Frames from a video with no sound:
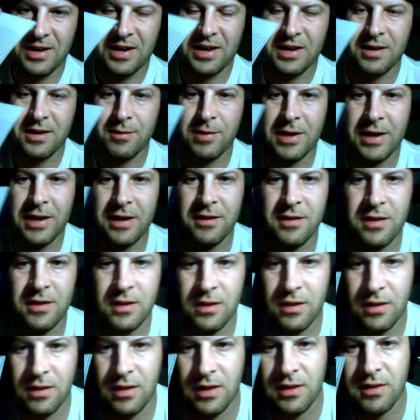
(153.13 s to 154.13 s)
on the
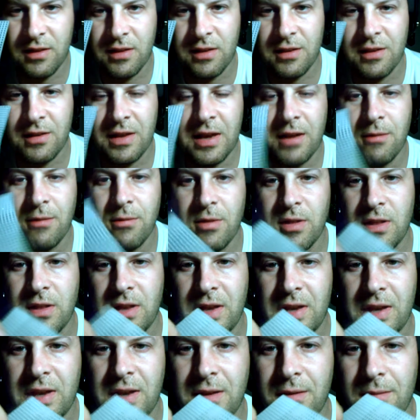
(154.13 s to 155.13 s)
plastic. That's the side with
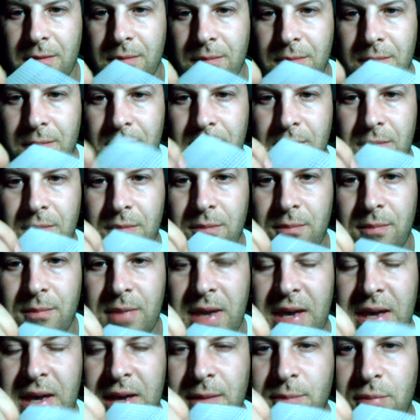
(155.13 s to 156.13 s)
the
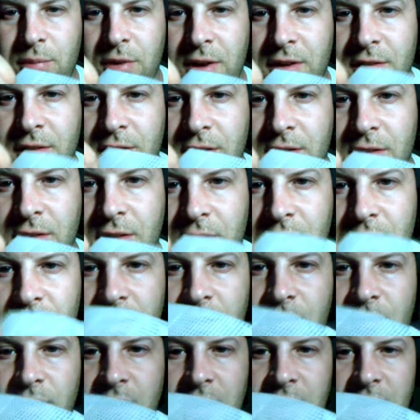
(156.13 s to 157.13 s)
bad presses and
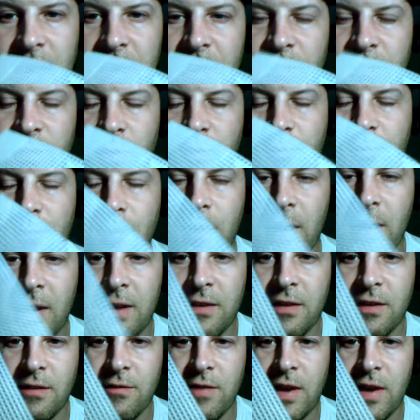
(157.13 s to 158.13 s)
stuff like that from the
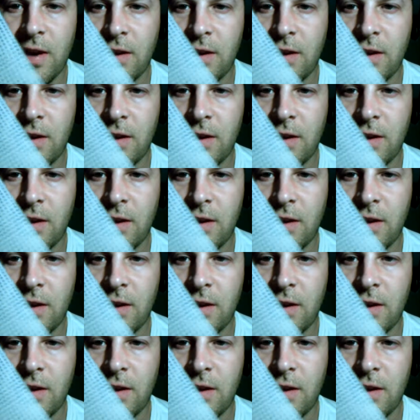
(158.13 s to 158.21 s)
plastic